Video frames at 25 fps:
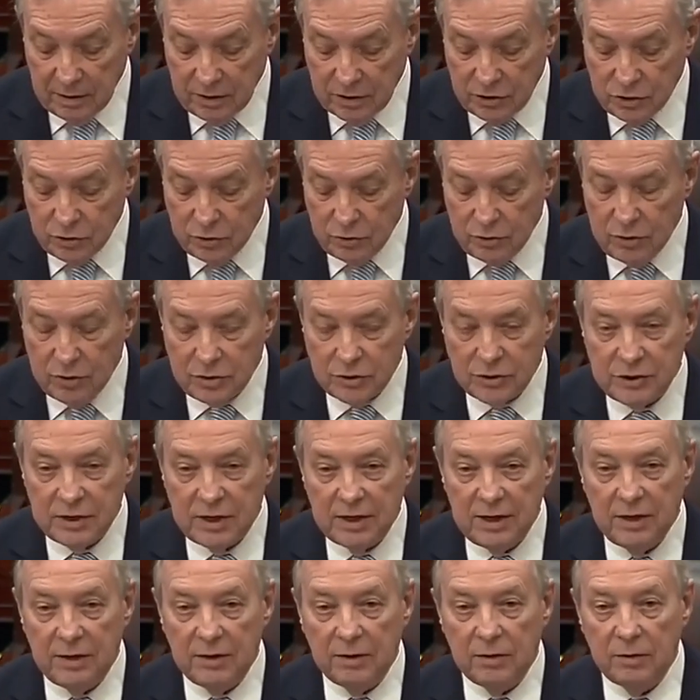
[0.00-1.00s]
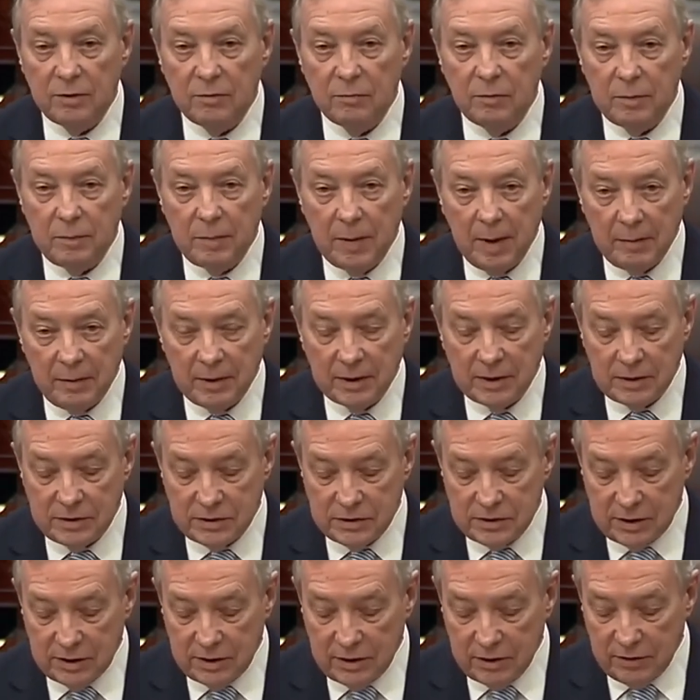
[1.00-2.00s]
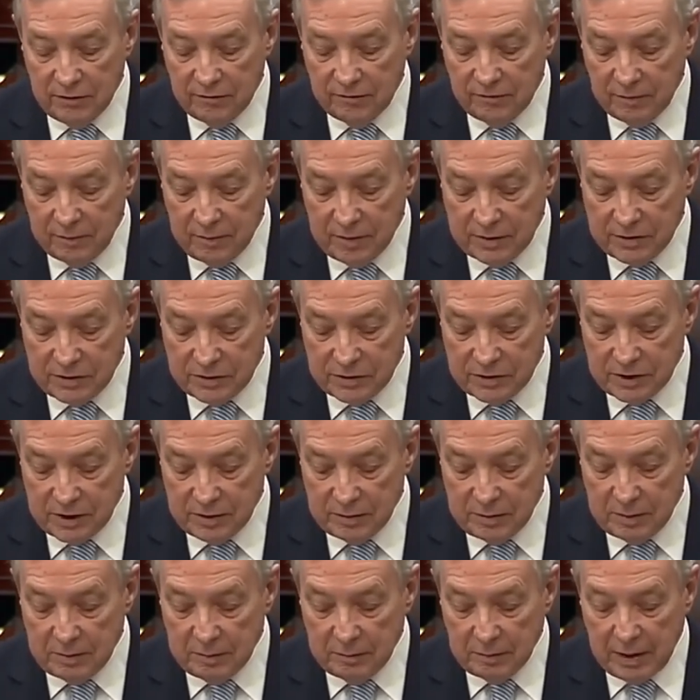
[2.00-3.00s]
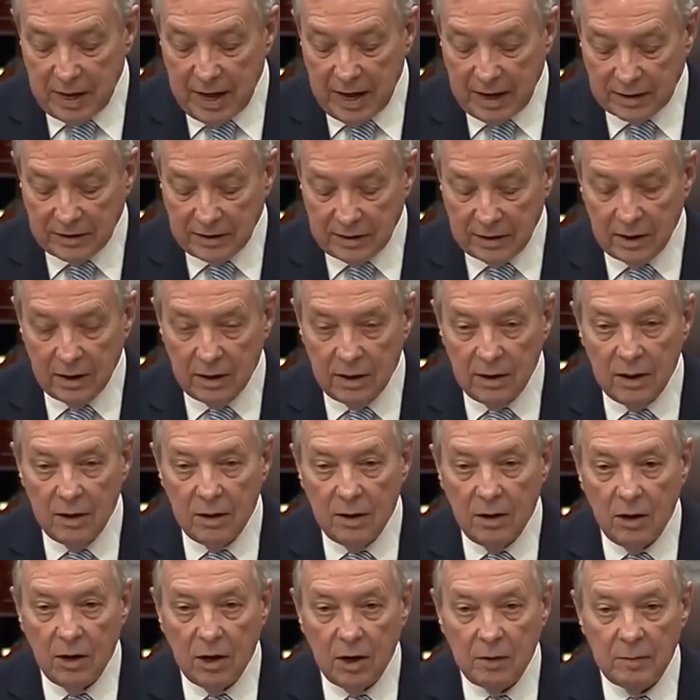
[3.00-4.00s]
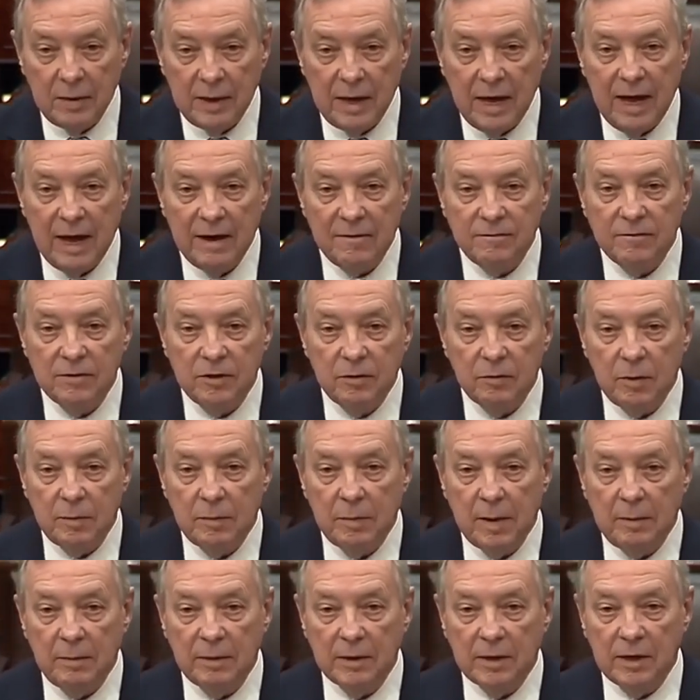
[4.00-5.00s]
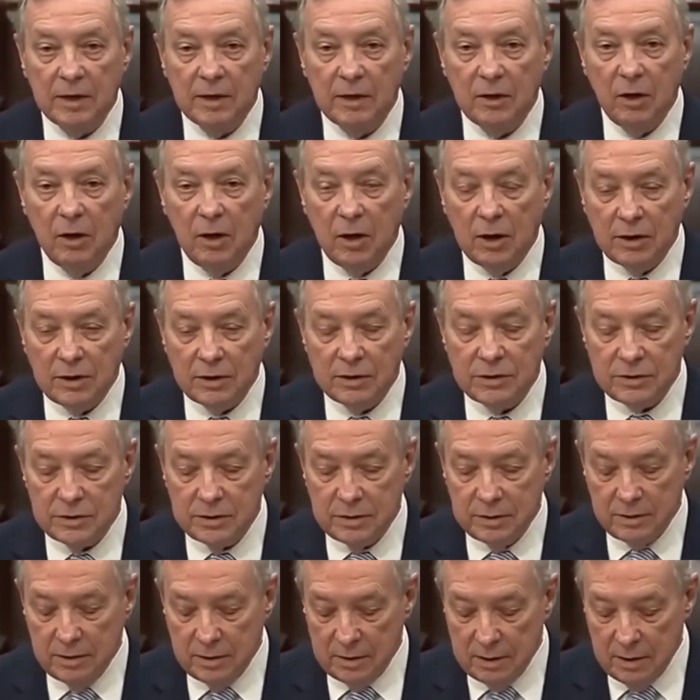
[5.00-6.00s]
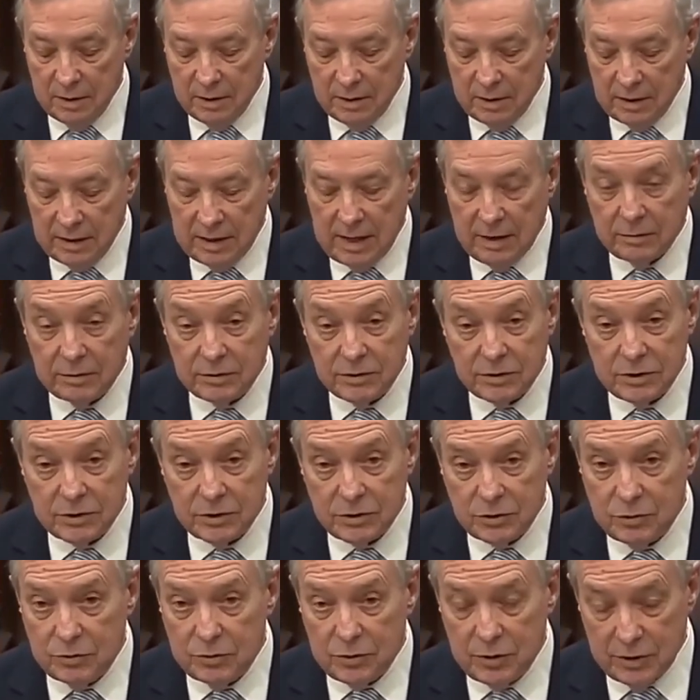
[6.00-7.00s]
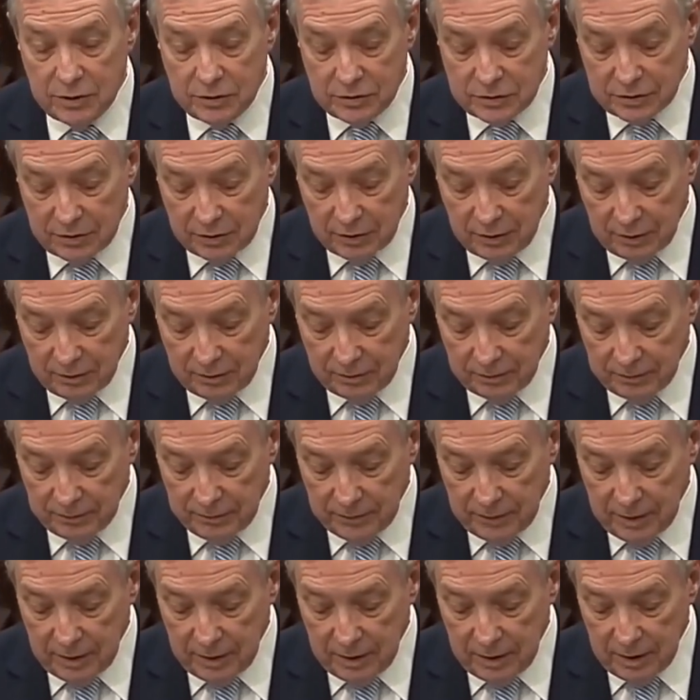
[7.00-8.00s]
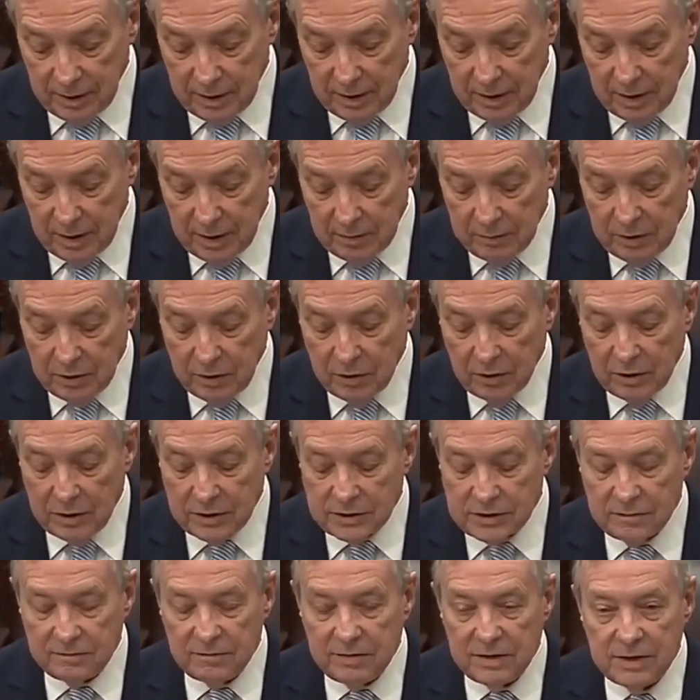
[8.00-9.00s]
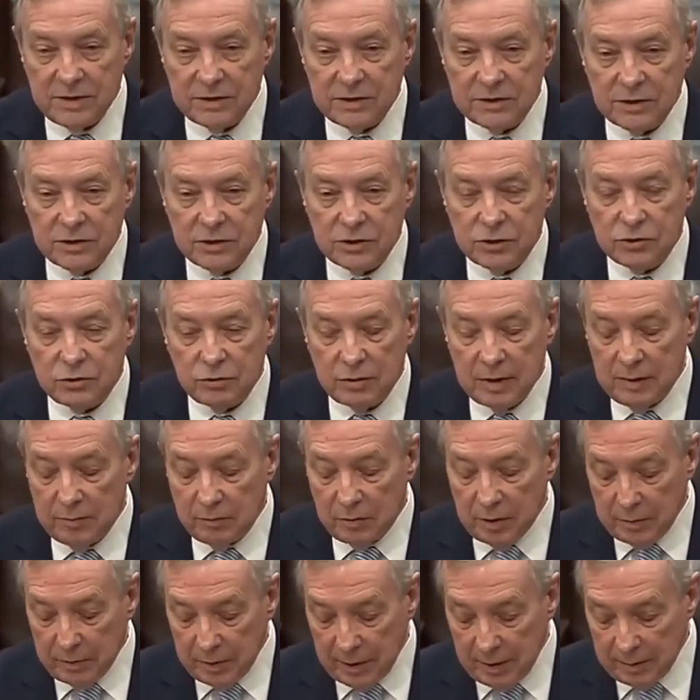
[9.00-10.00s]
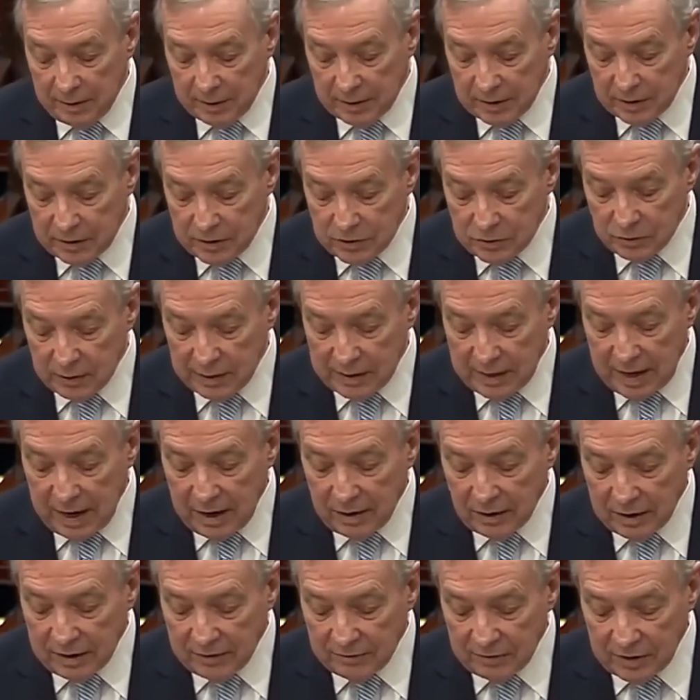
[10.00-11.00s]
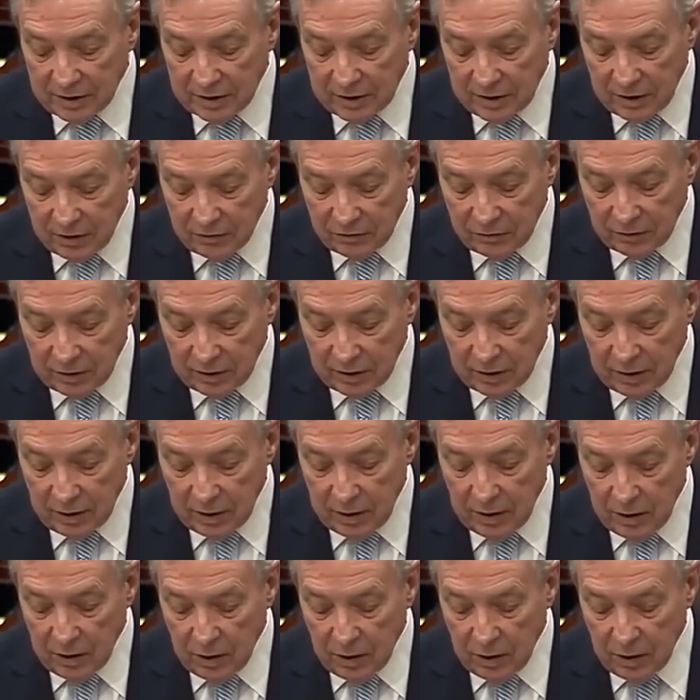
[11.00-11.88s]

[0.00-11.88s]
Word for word: the junior senator, Republican senator from Mississippi, blocked it on behalf of the Republican caucus. That was just two years ago. Because of these extreme Republicans, we now live in a country